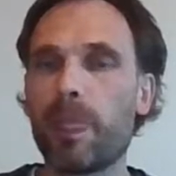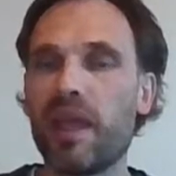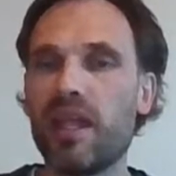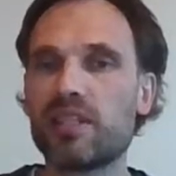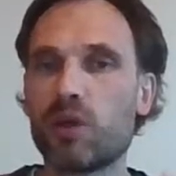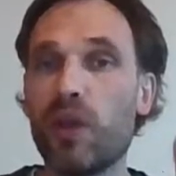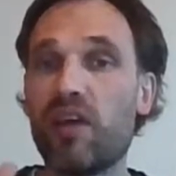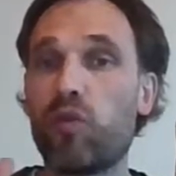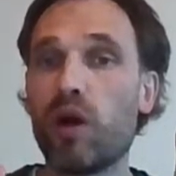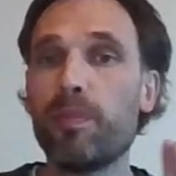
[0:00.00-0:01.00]
So we
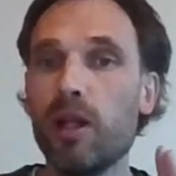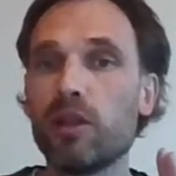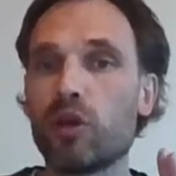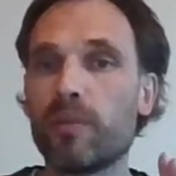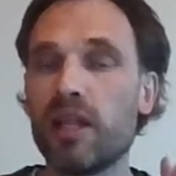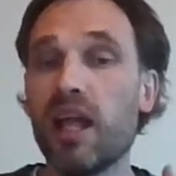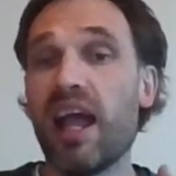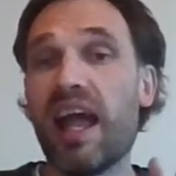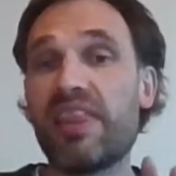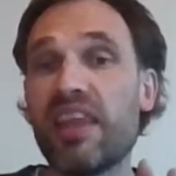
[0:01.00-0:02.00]
have one polynomial,
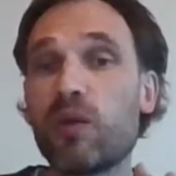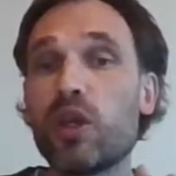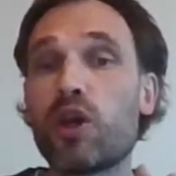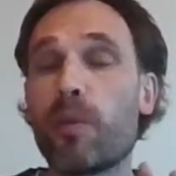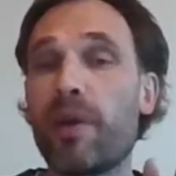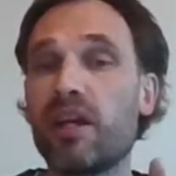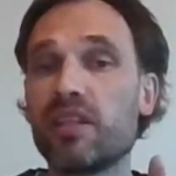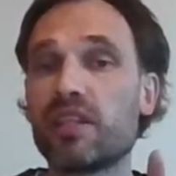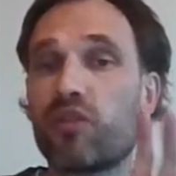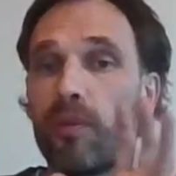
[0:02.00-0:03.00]
and then we compare
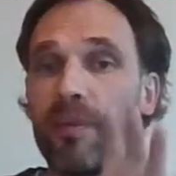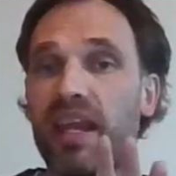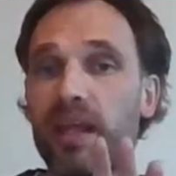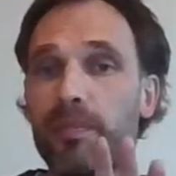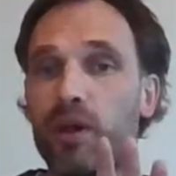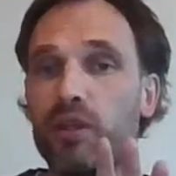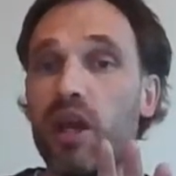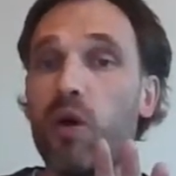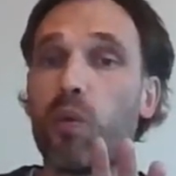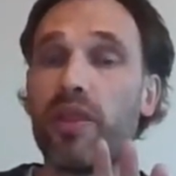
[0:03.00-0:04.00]
this from that input,
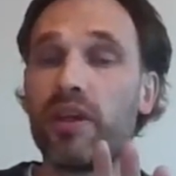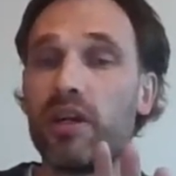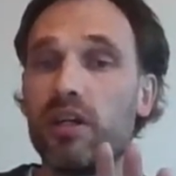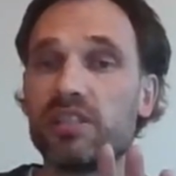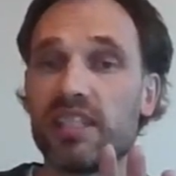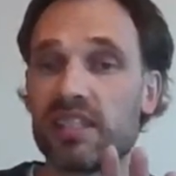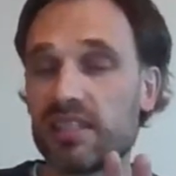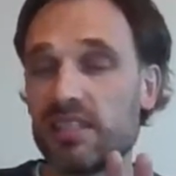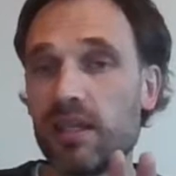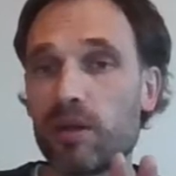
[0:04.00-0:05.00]
whether this
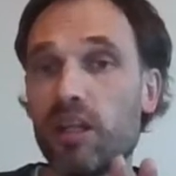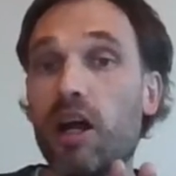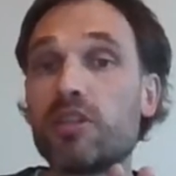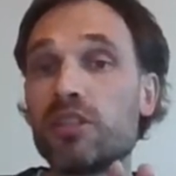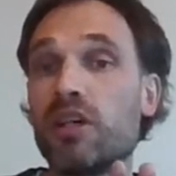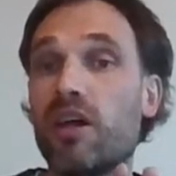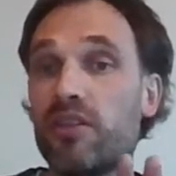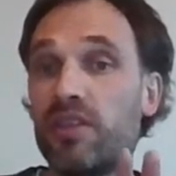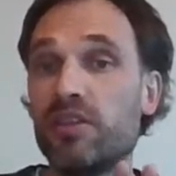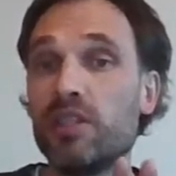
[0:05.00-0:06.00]
is larger
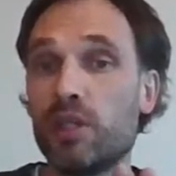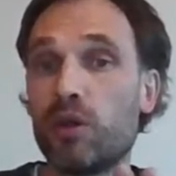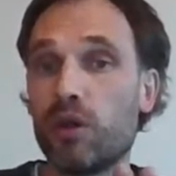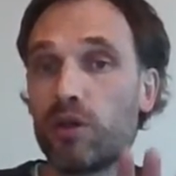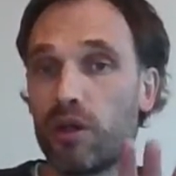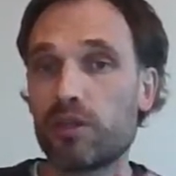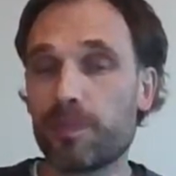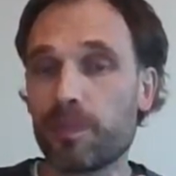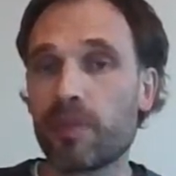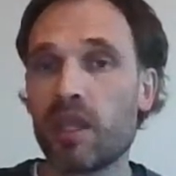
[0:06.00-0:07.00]
than 0 or not.
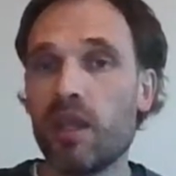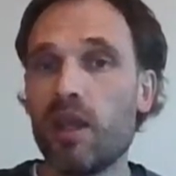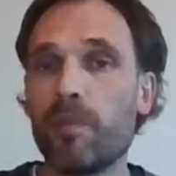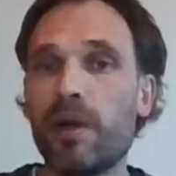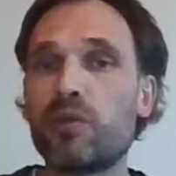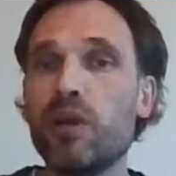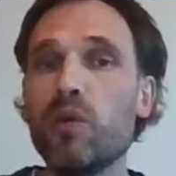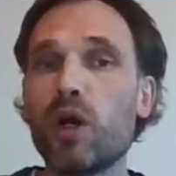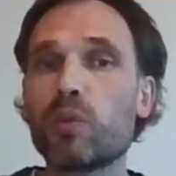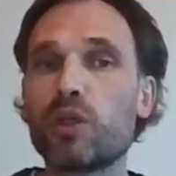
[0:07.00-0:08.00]
But really
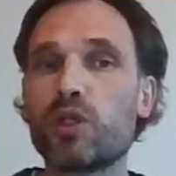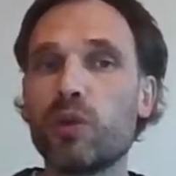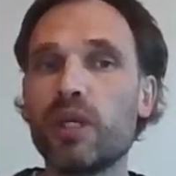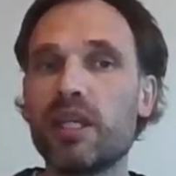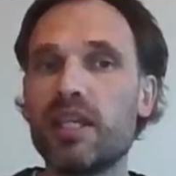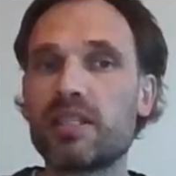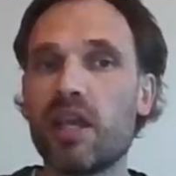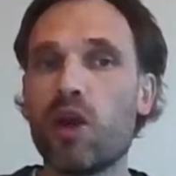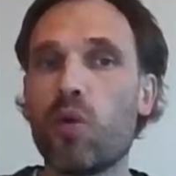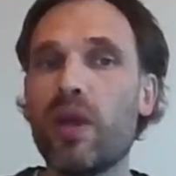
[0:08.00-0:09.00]
what we're doing is
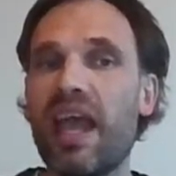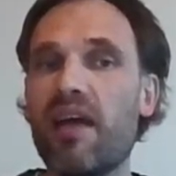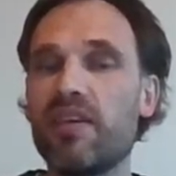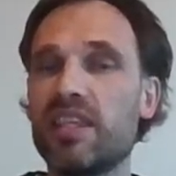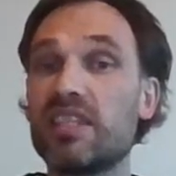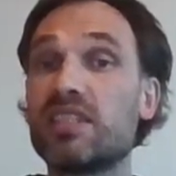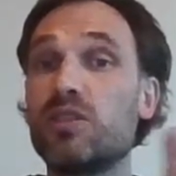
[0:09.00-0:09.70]
we're having these